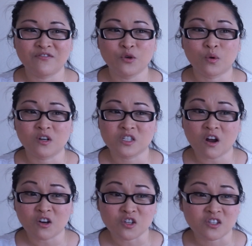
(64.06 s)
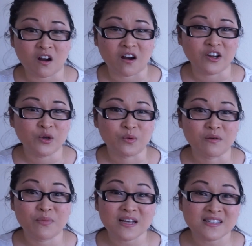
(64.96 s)
If you were a soccer star and you
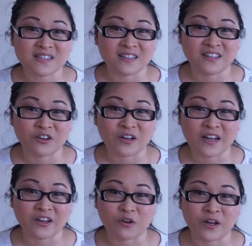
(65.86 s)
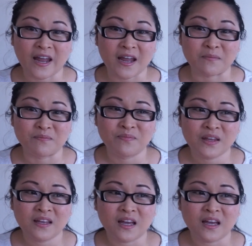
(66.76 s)
were the best at your game,